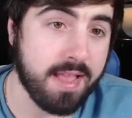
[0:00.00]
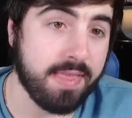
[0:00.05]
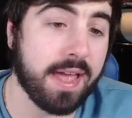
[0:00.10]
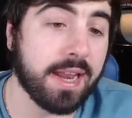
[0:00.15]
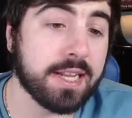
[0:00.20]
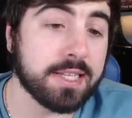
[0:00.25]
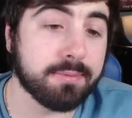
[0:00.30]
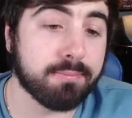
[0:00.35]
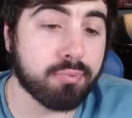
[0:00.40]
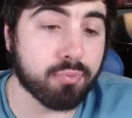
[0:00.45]

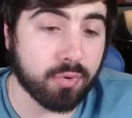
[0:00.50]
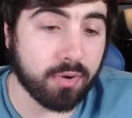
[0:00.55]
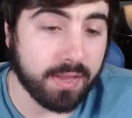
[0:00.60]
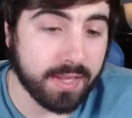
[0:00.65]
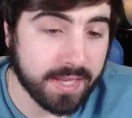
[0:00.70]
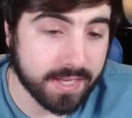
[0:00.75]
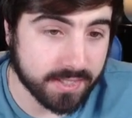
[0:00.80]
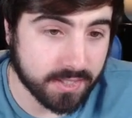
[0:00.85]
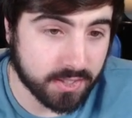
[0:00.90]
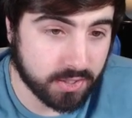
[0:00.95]
That is
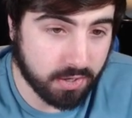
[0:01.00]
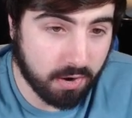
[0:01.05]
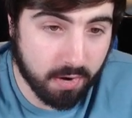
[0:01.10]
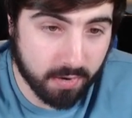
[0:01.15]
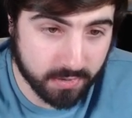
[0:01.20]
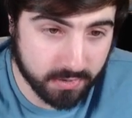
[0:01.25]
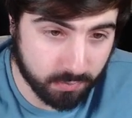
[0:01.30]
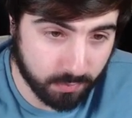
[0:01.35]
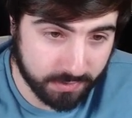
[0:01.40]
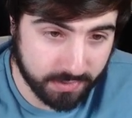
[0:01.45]
Brilliant
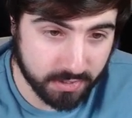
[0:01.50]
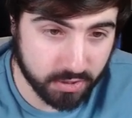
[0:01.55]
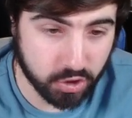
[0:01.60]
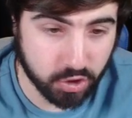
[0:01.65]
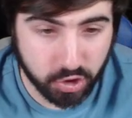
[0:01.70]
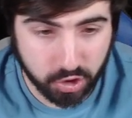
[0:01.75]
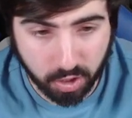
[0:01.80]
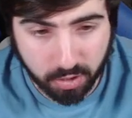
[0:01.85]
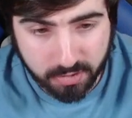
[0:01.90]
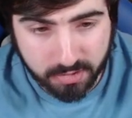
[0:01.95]
Stars, with this
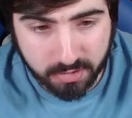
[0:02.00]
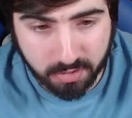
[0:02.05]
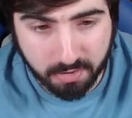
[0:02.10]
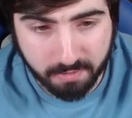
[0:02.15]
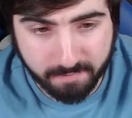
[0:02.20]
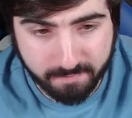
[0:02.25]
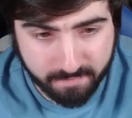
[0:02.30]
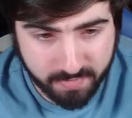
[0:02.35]
Charizard